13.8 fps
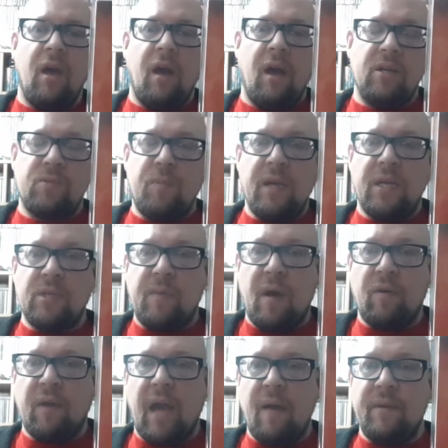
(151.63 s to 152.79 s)
Uh,
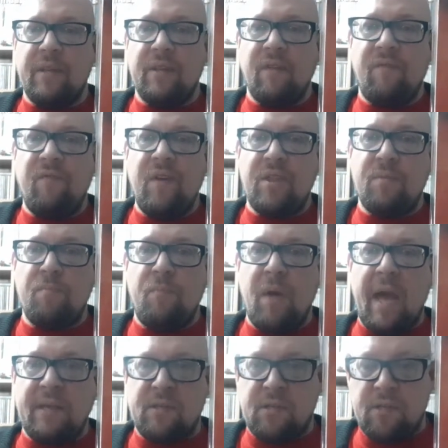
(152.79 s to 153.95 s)
Spell came in at the fifth
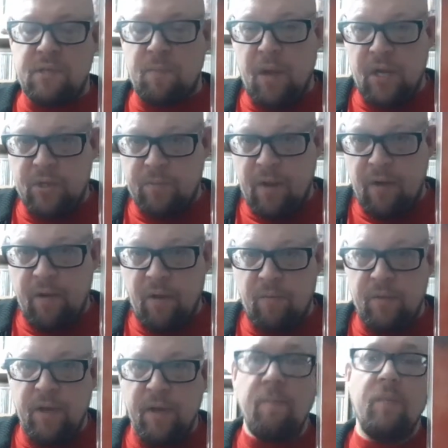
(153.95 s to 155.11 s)
best Depeche Mode
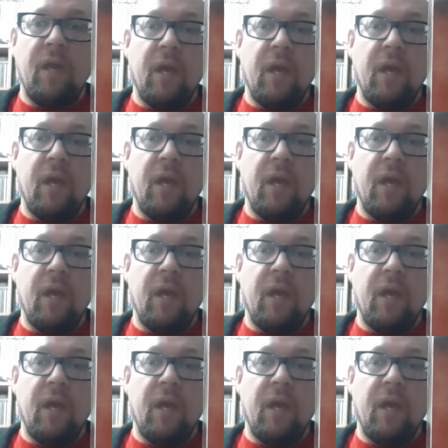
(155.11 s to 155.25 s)
LP.